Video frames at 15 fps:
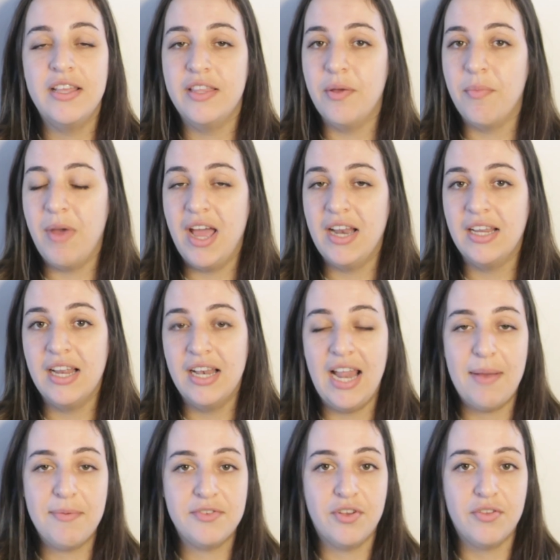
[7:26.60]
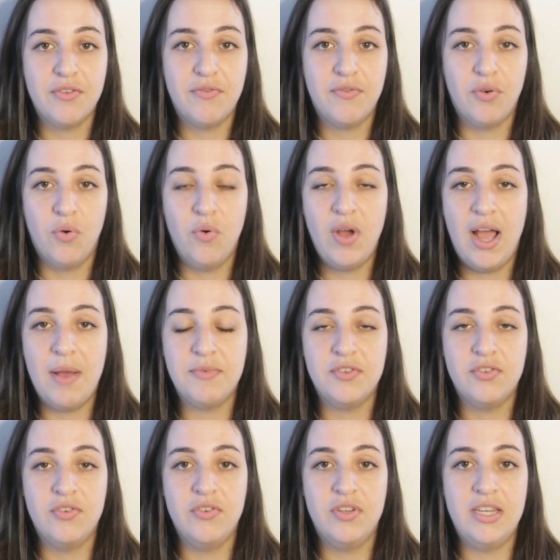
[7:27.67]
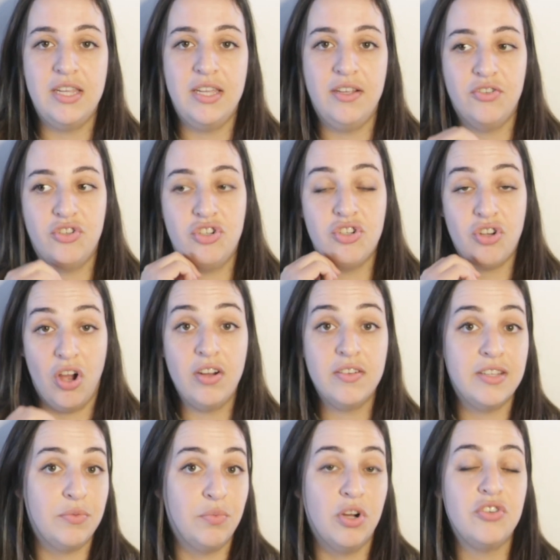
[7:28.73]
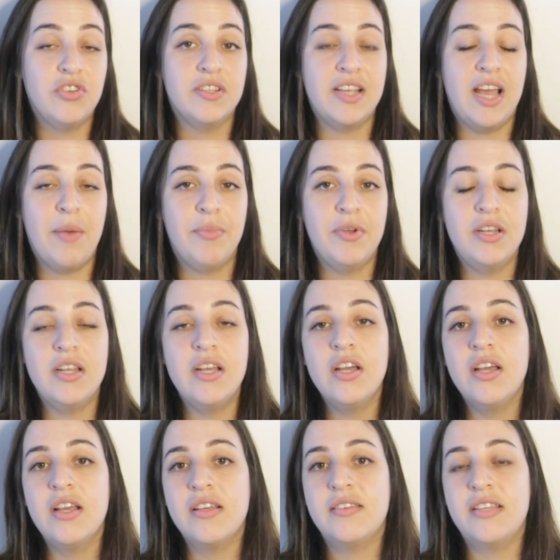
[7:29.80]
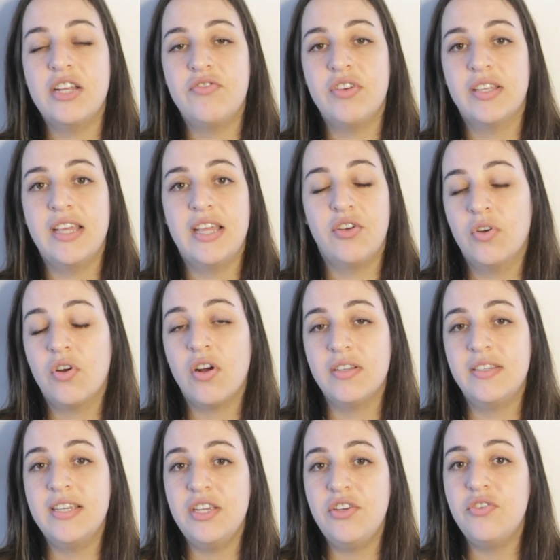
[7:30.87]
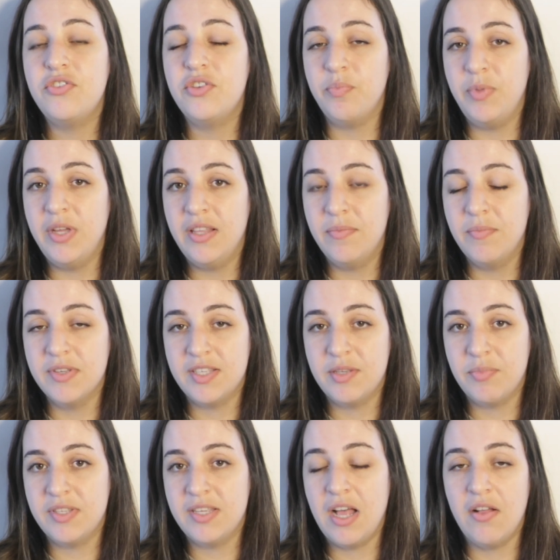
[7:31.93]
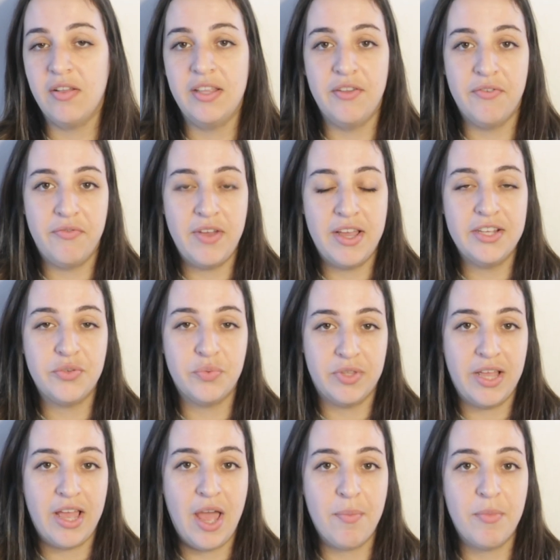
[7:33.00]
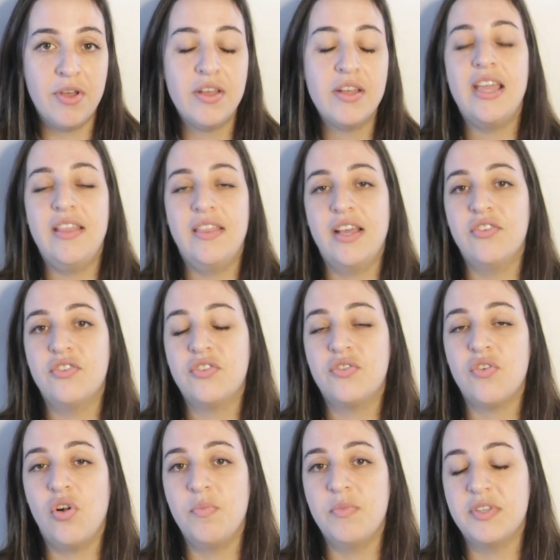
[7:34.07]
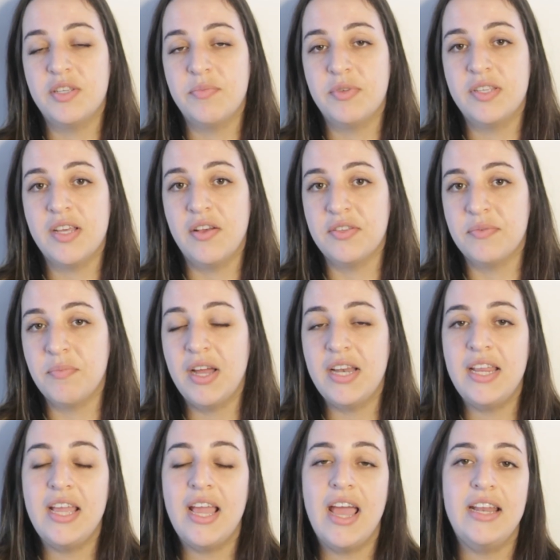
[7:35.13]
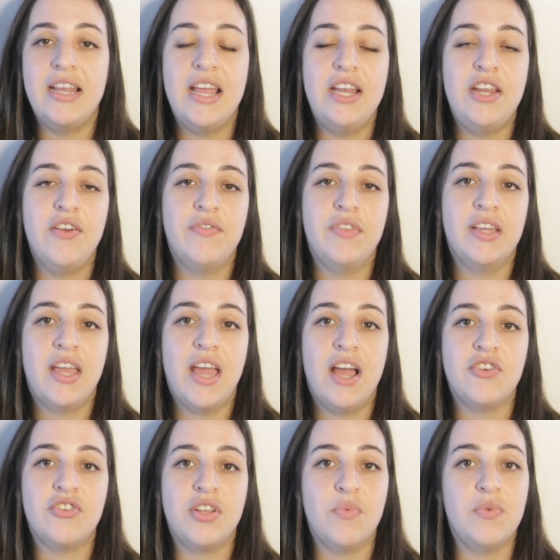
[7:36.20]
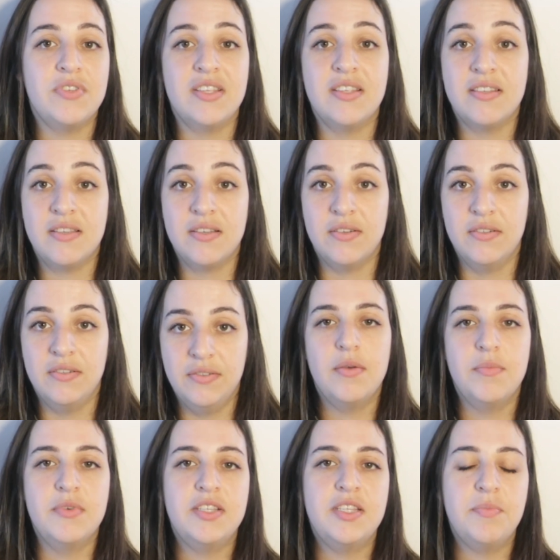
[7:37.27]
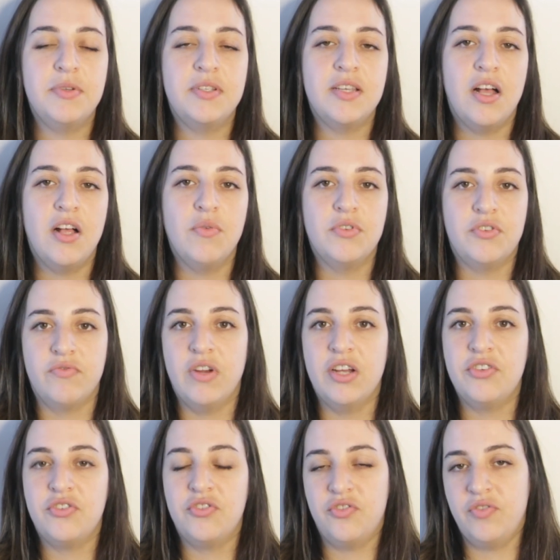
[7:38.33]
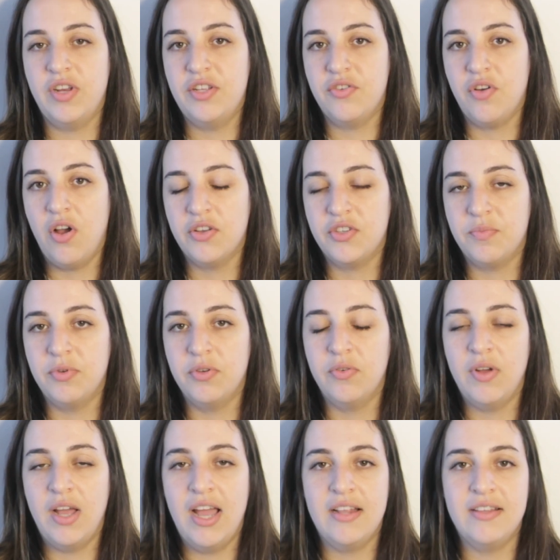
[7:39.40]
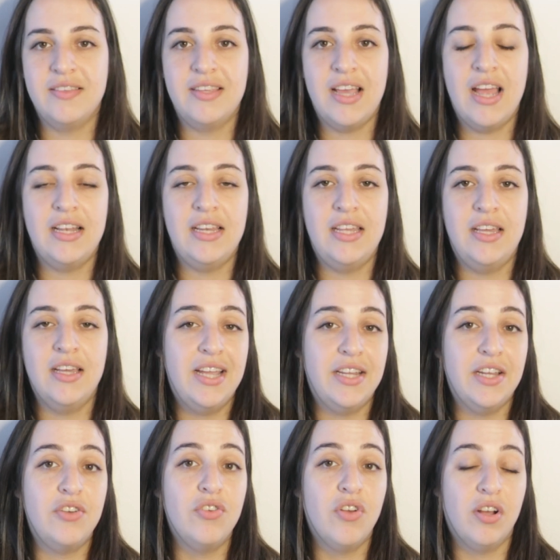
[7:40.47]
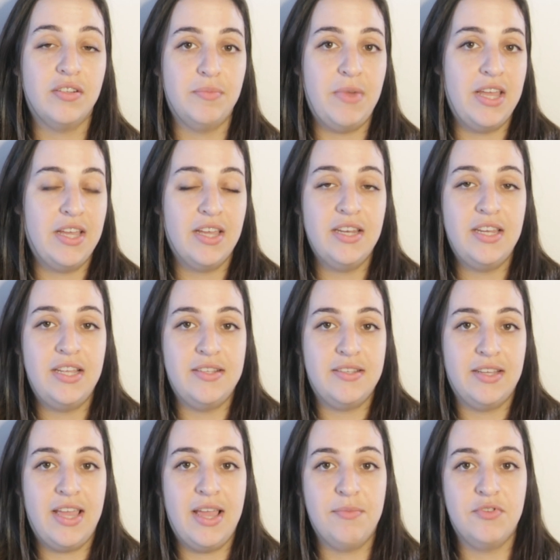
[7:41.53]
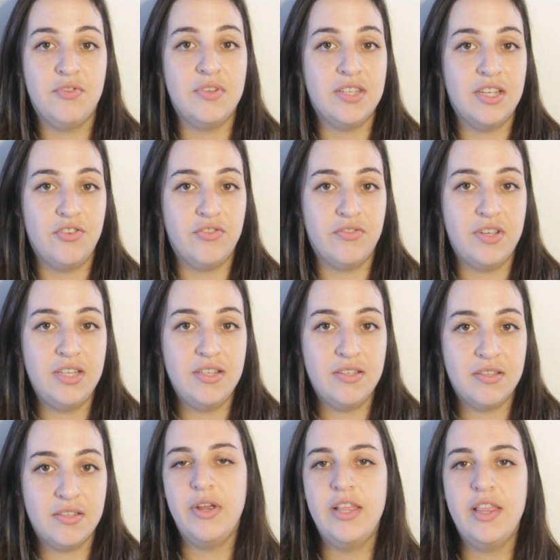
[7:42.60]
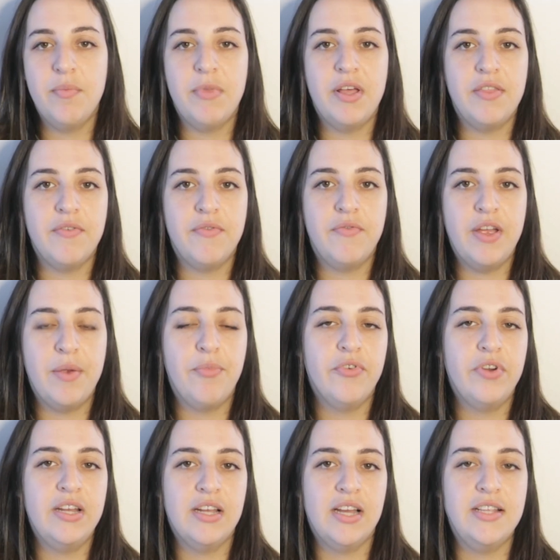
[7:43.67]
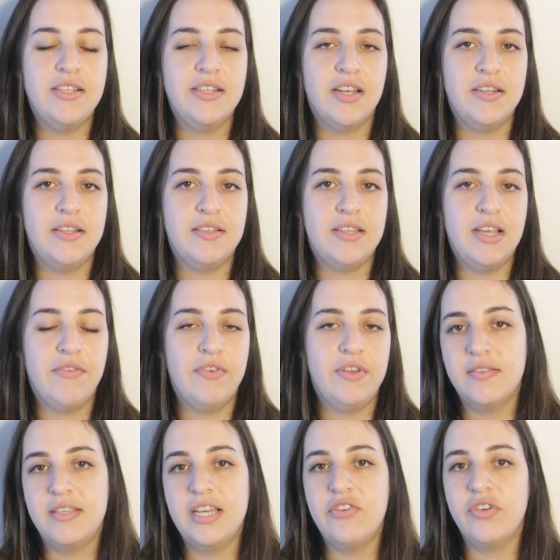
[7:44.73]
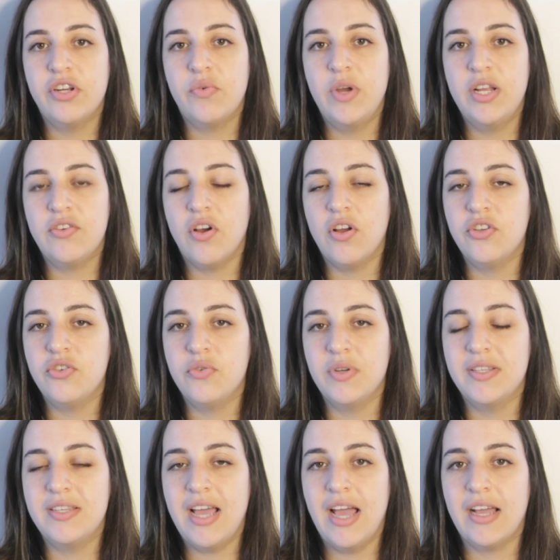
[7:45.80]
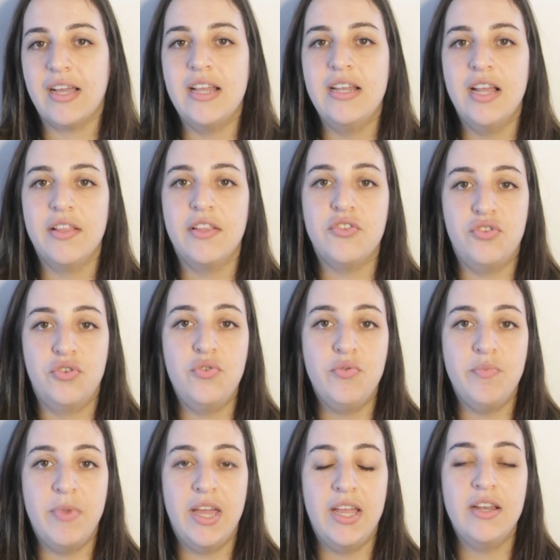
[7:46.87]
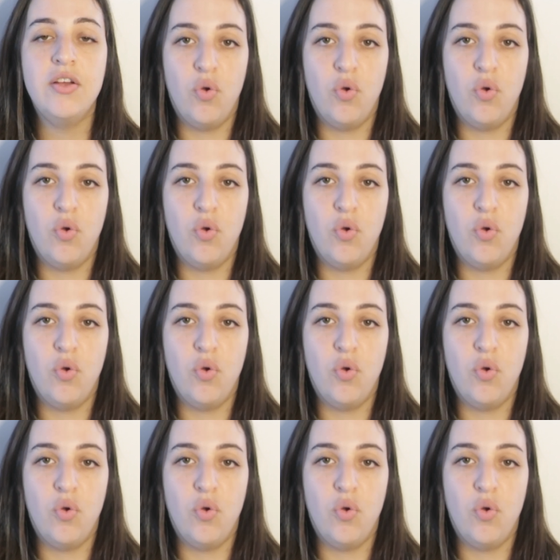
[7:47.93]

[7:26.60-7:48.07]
The man collapsed on the floor, absolutely shocked at what just happened. Cedric then continued to beat Mr. Patel in the face with a hammer. He then stole Mr. Patel's money and any of the cash that was in the till. Mr. Patel was rushed straight to hospital and sadly he did not make it. He succumbed to his injuries. In the month of February 1997, Cedric went on to attack another 2 men,